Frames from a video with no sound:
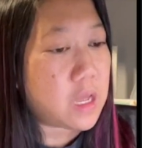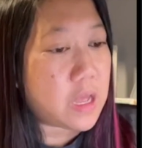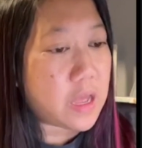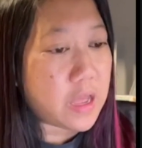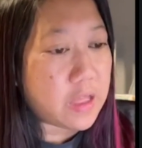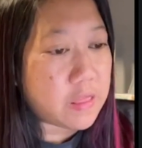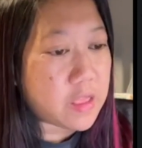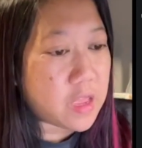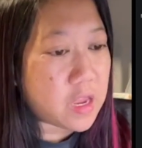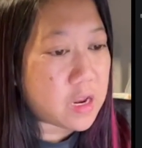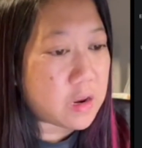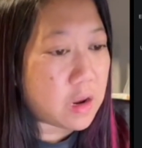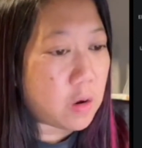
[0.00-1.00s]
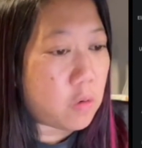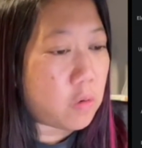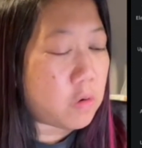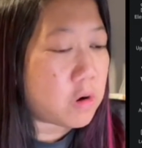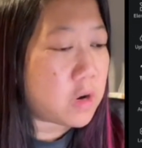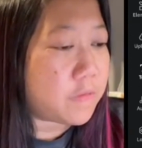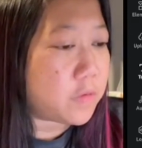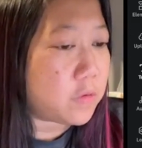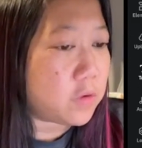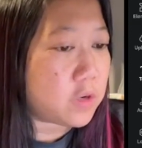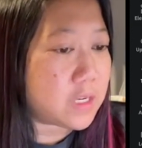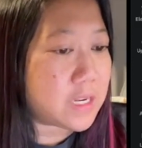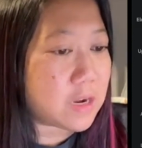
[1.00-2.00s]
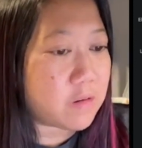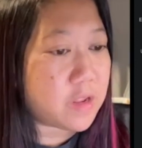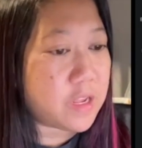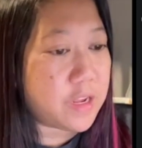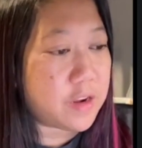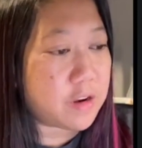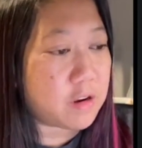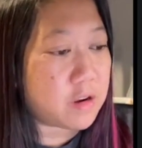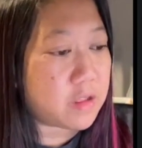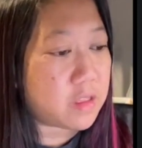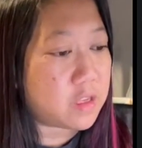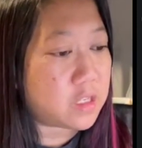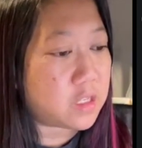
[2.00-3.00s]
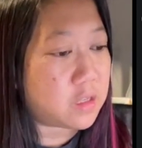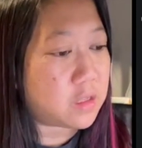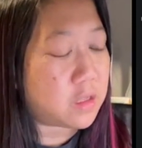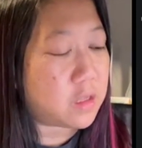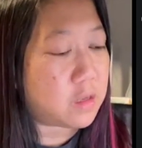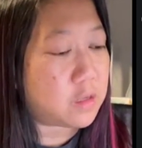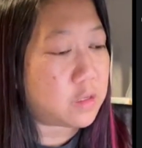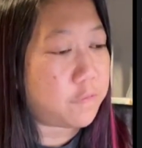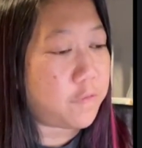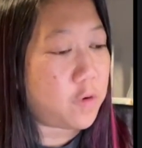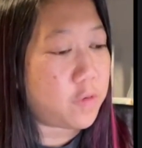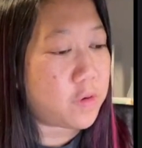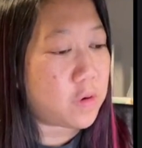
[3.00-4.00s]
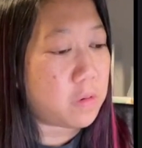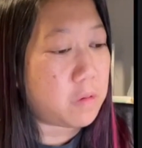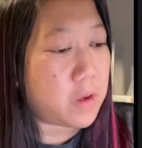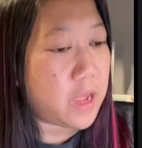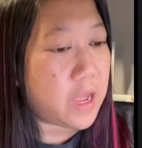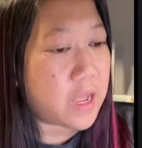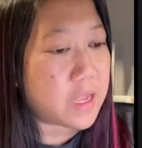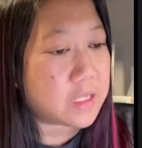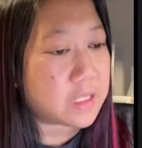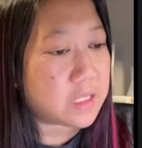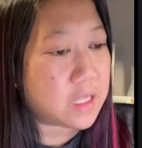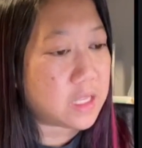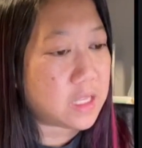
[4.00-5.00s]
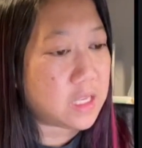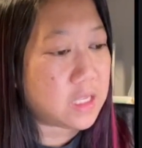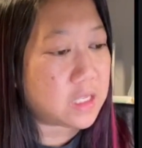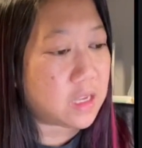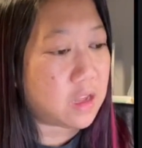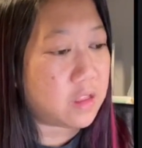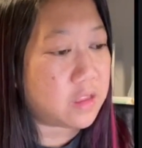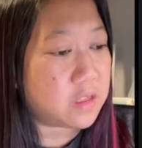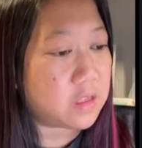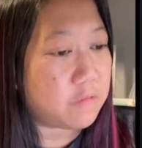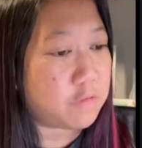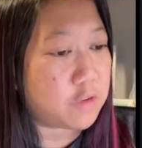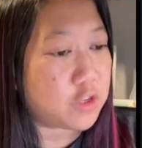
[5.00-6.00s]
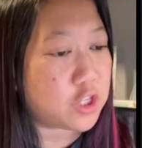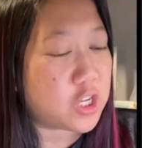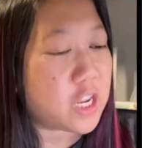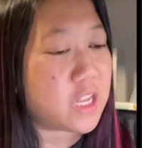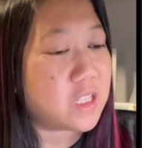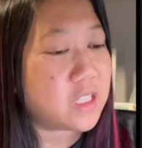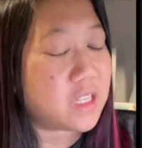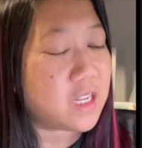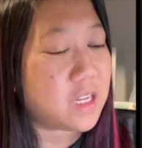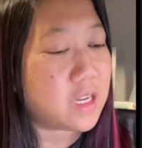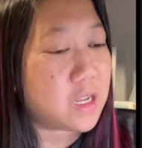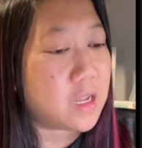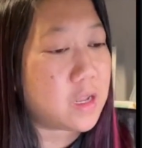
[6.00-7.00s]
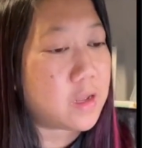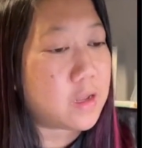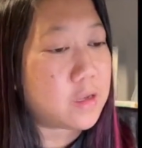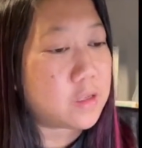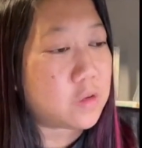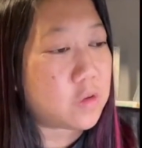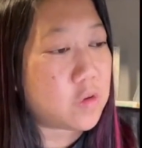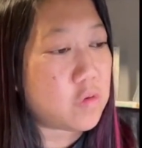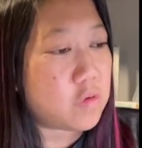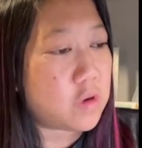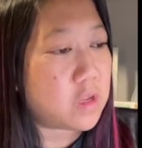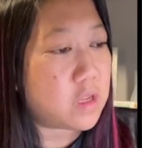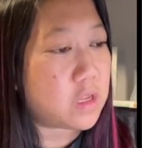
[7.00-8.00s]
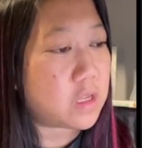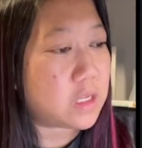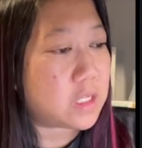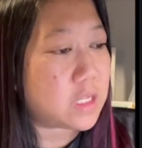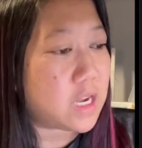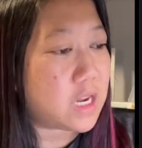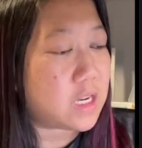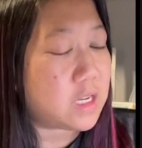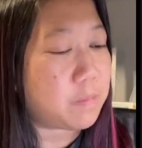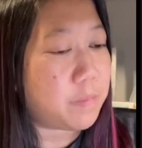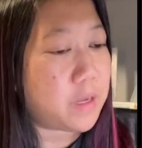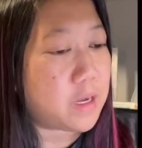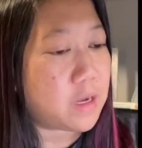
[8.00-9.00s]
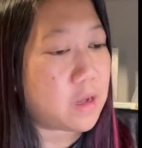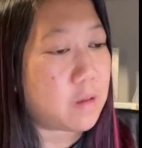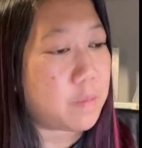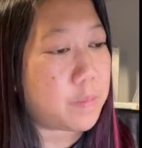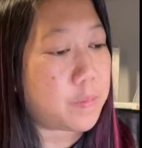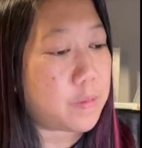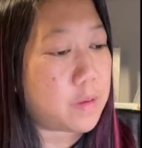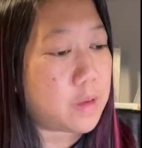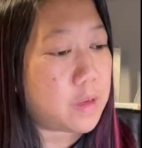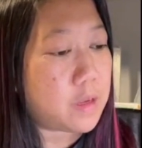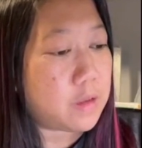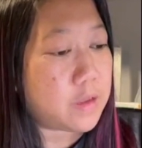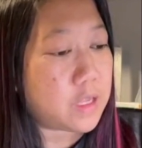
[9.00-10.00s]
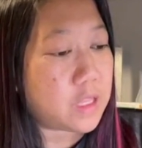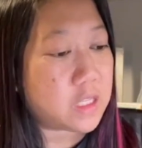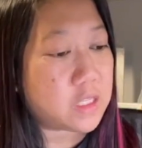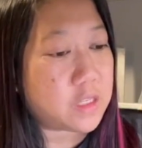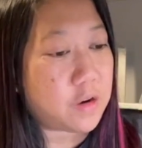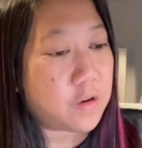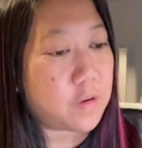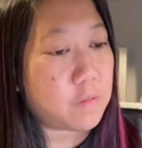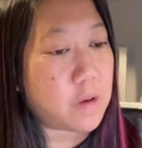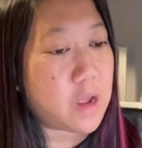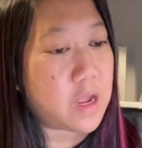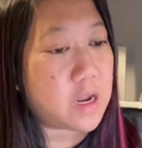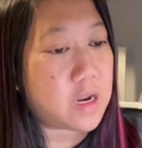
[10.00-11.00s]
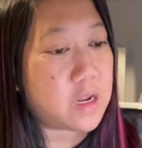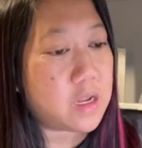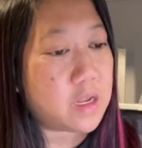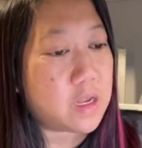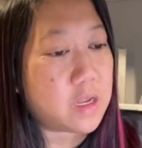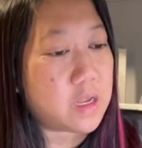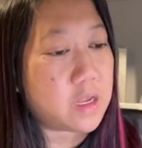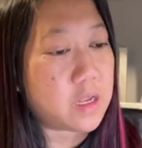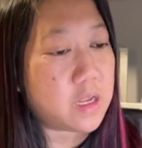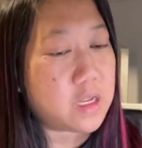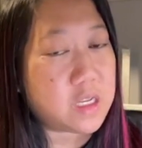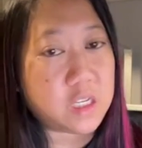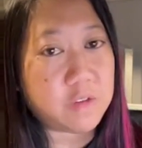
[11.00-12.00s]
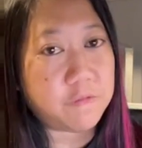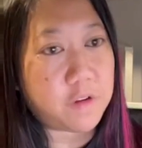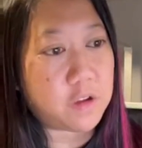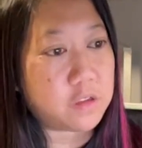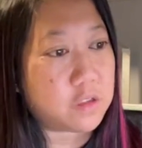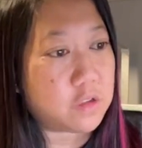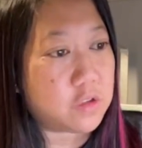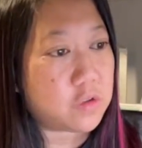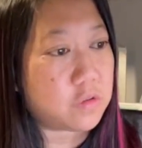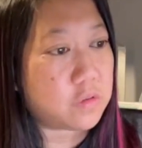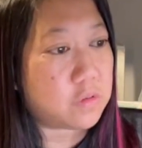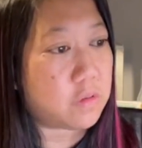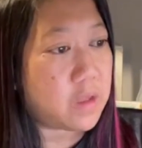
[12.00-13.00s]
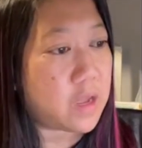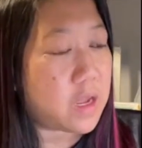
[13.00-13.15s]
And then, or if you look down here, this photo has all these different shades in it, so you could decide to pick up like this dark red. It defaults and shows you that.